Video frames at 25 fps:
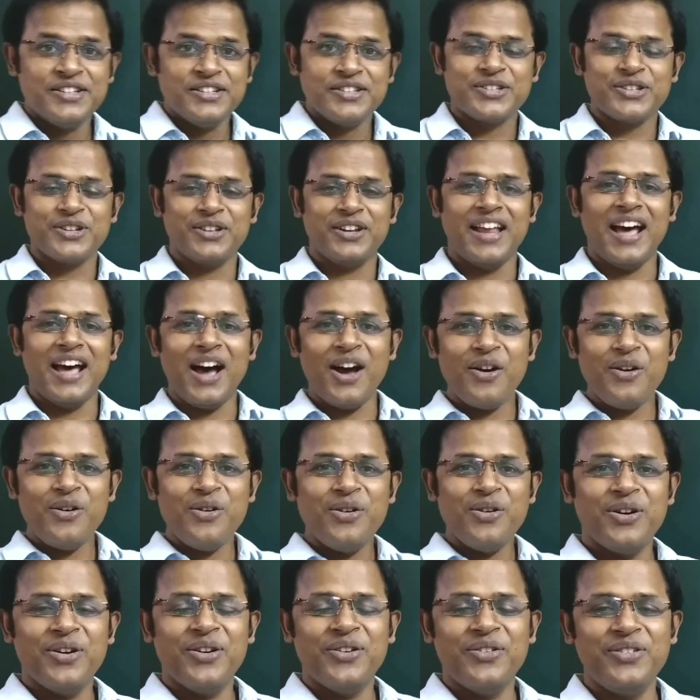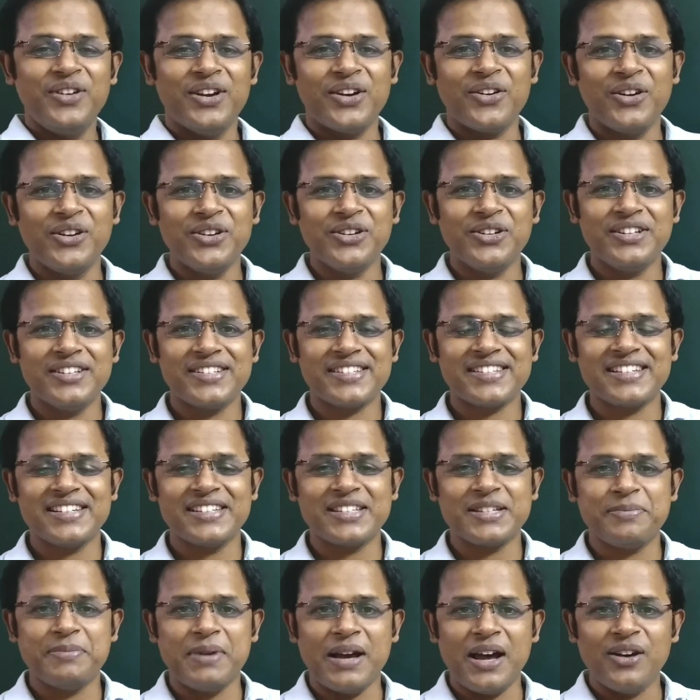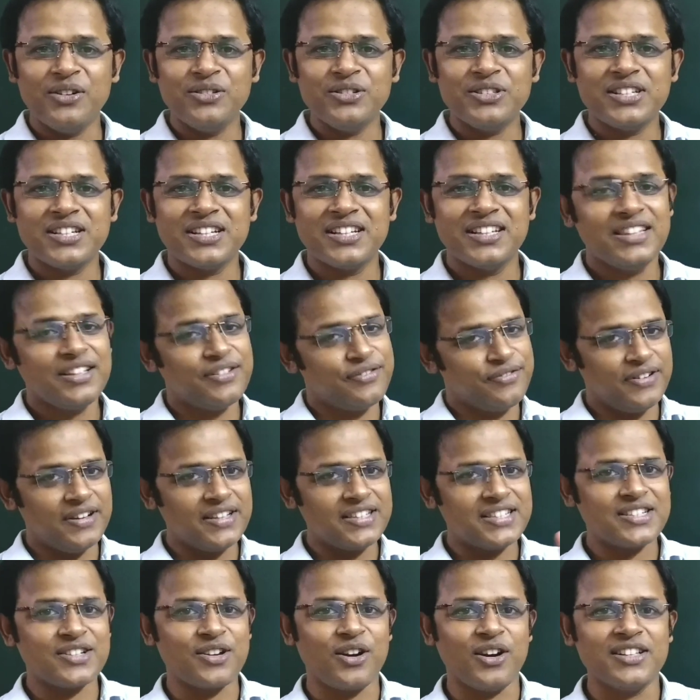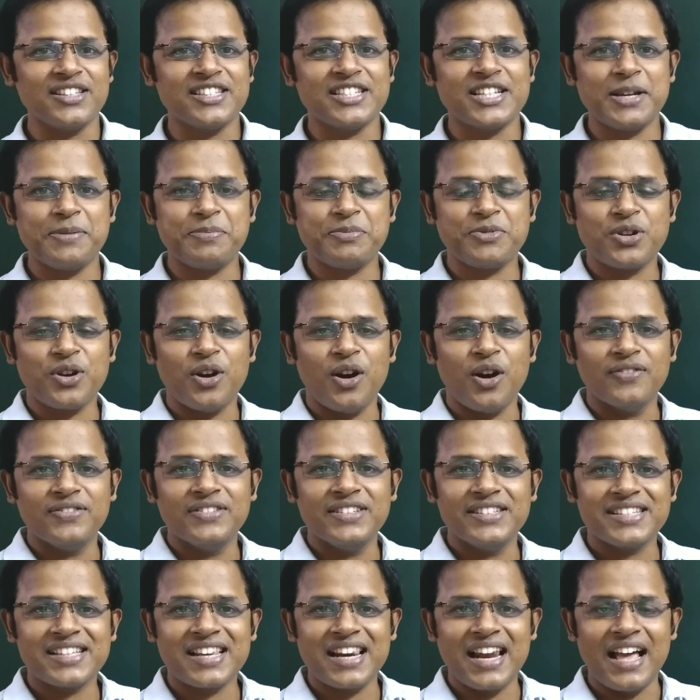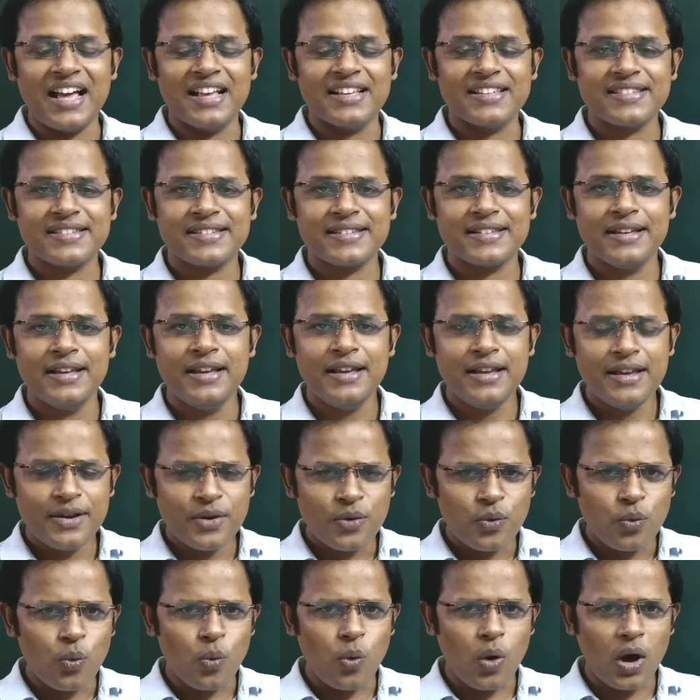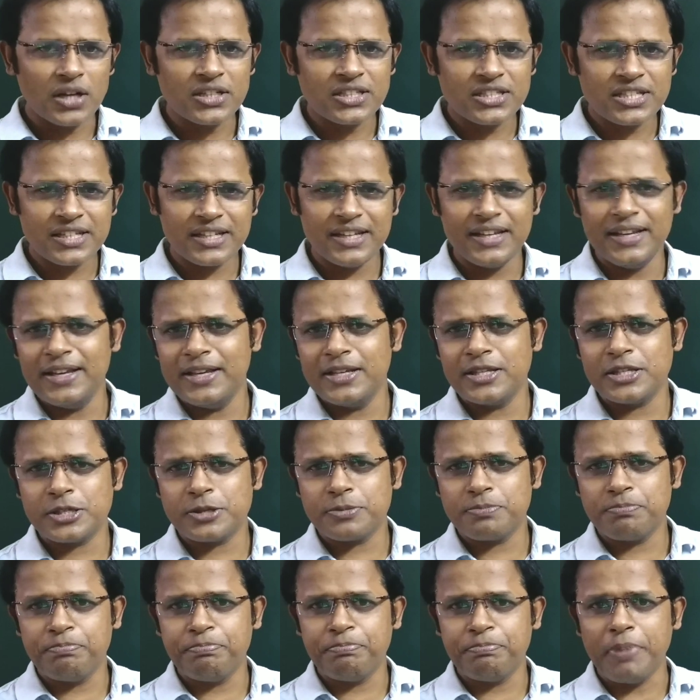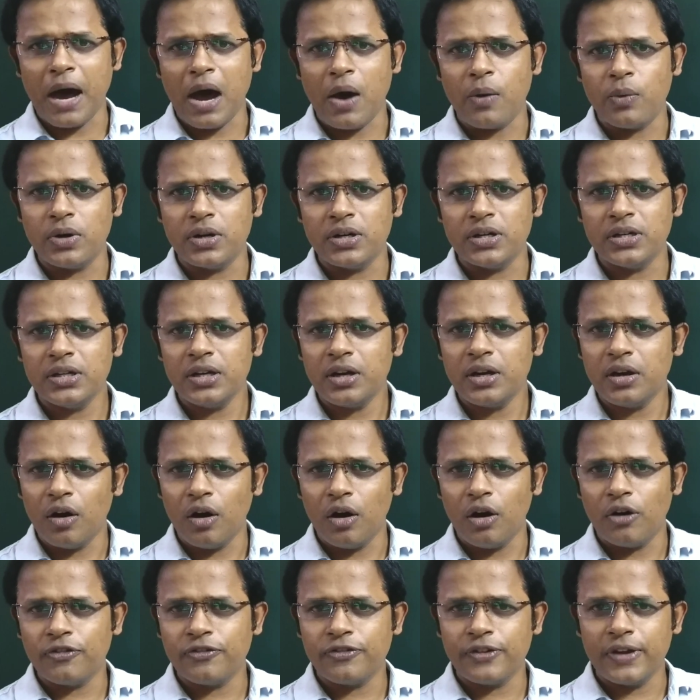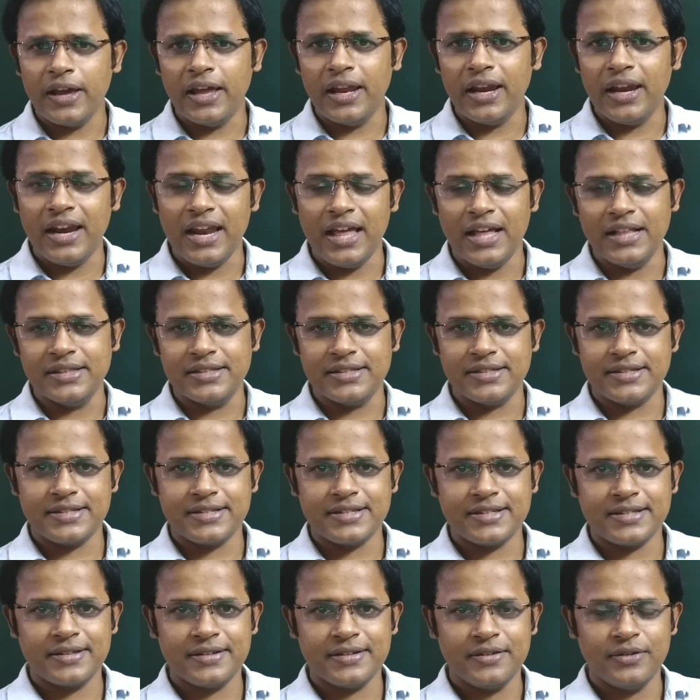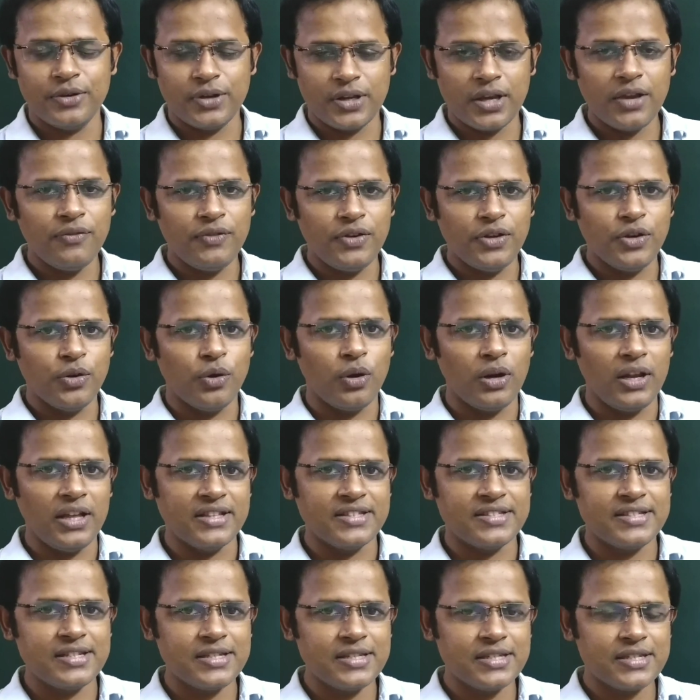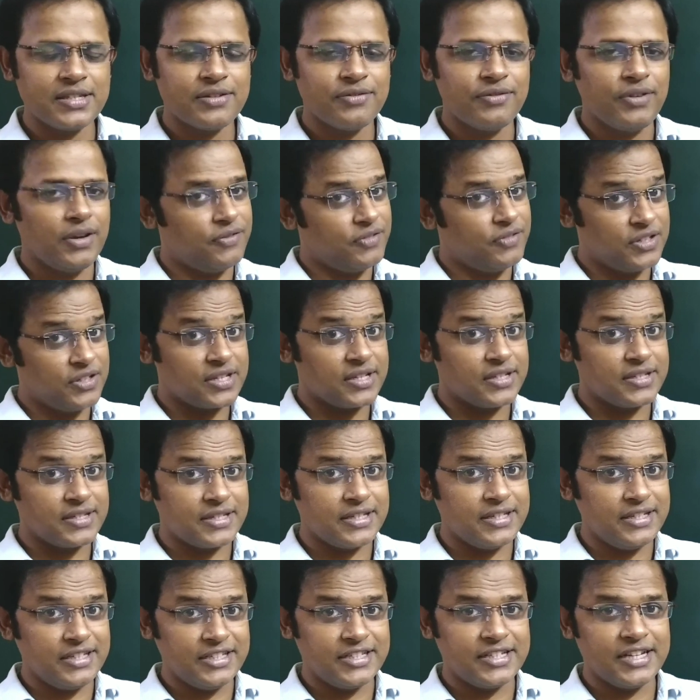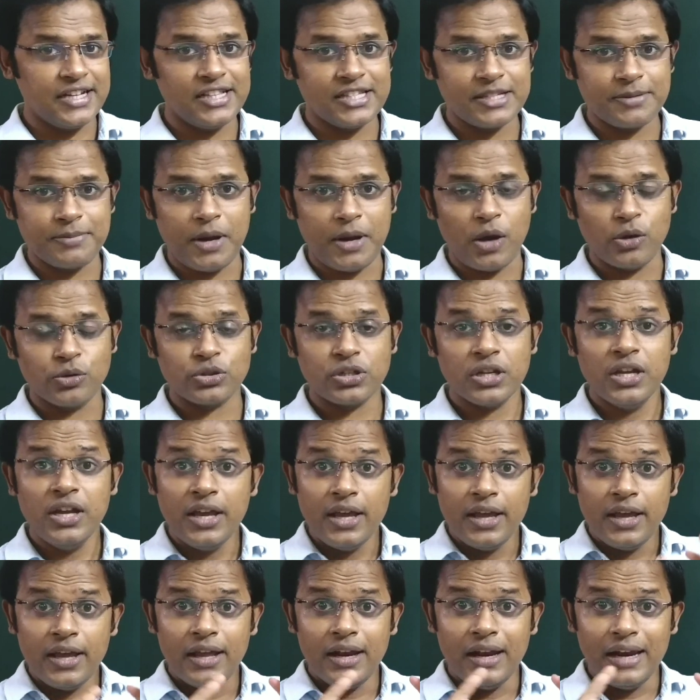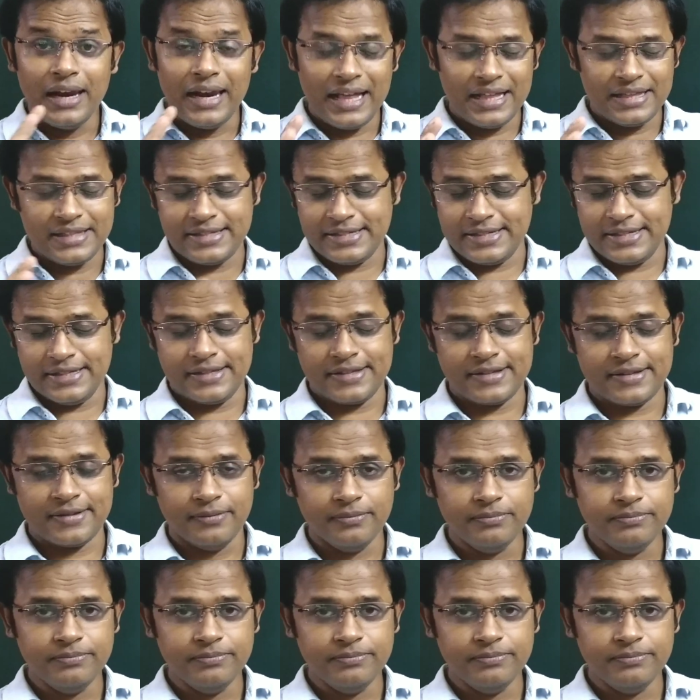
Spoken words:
So now we are going to discuss about the first concept of this class. What is power of a lens? Okay, we know lenses. We have discussed in details about lenses.